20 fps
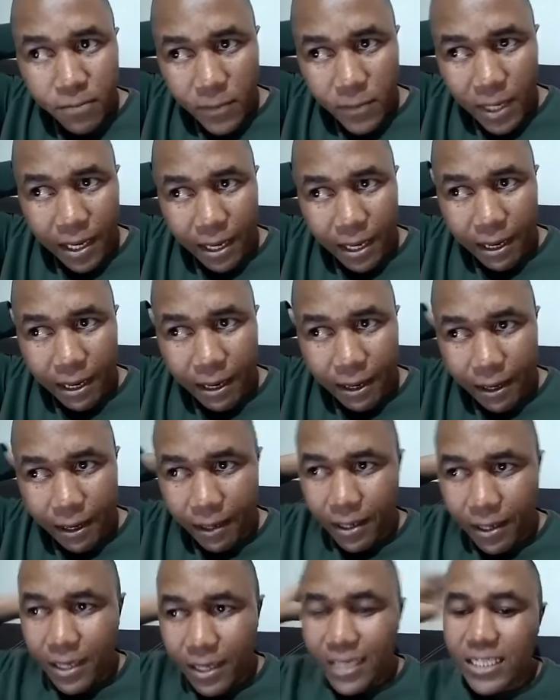uh,
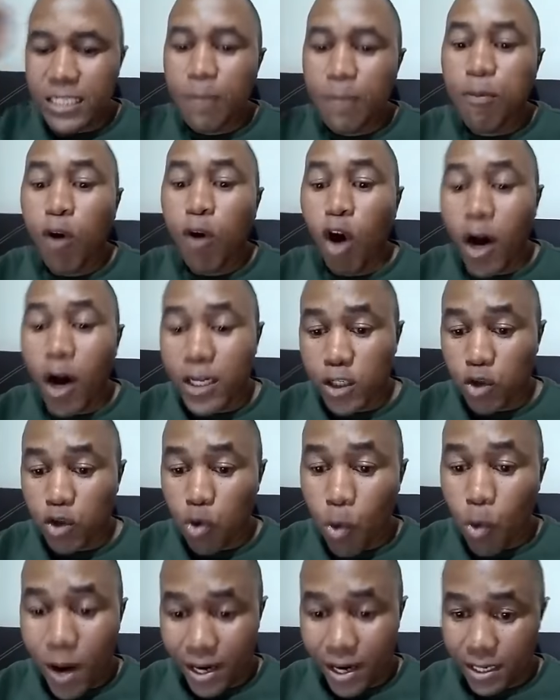deployed to
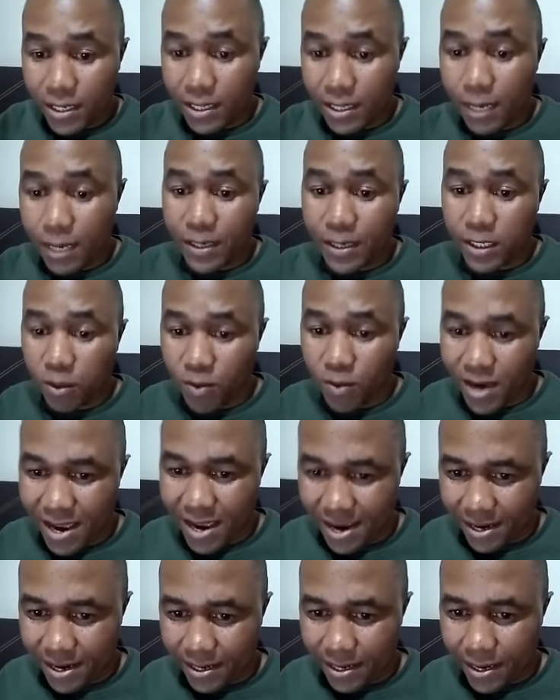work in that particular
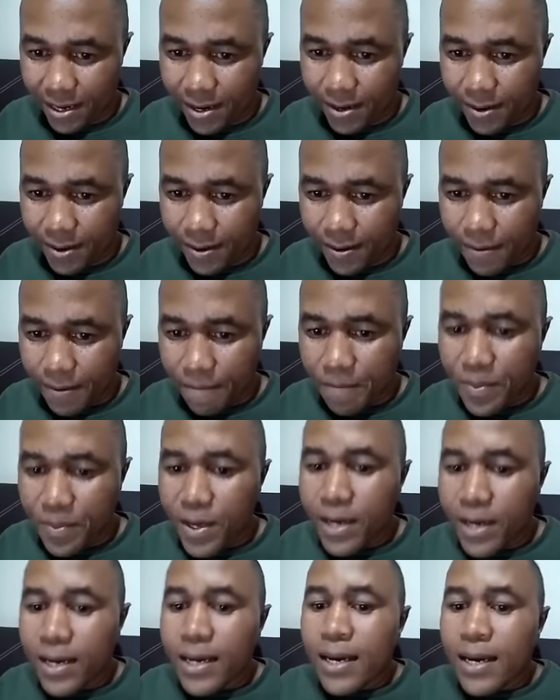area.
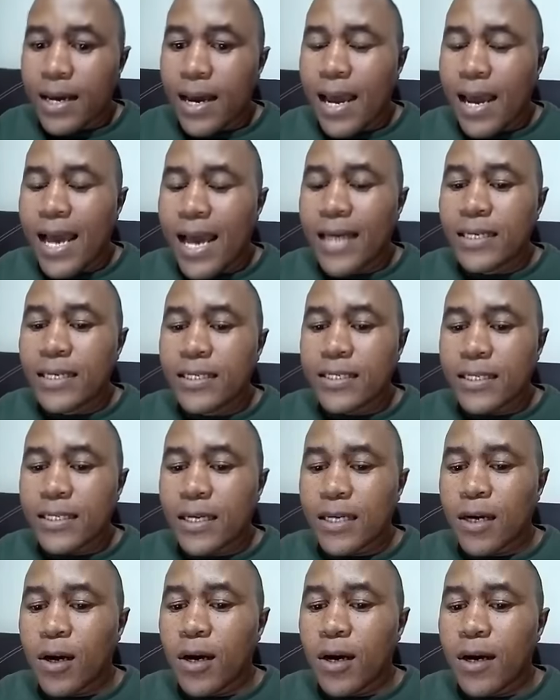And
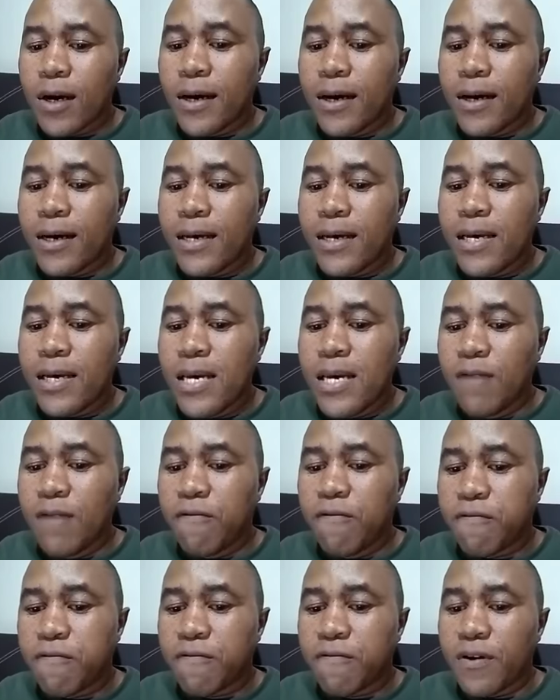
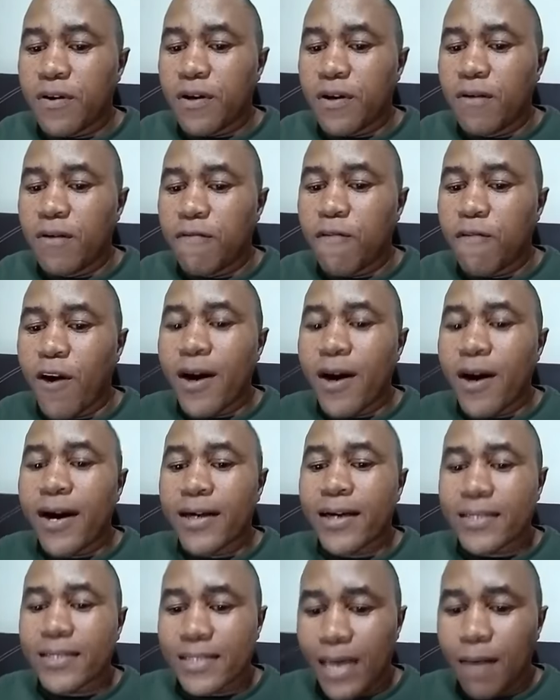if, for
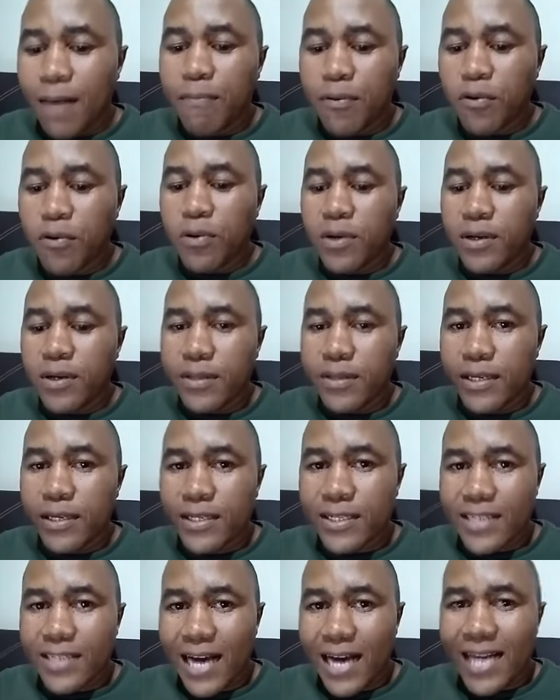example, this
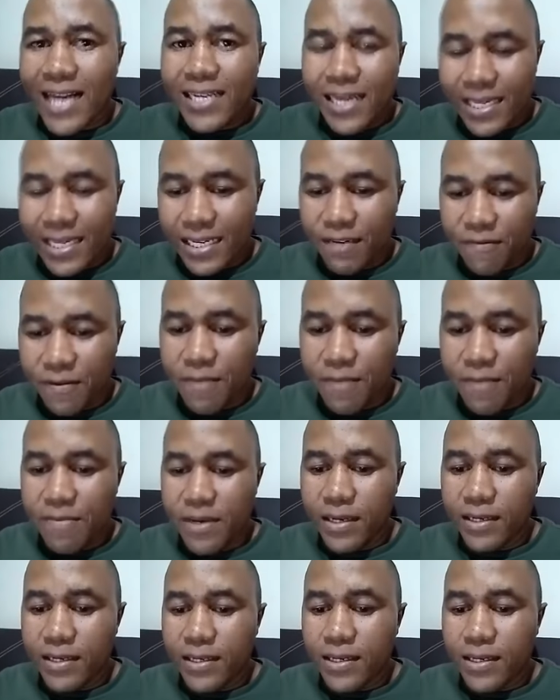child headed family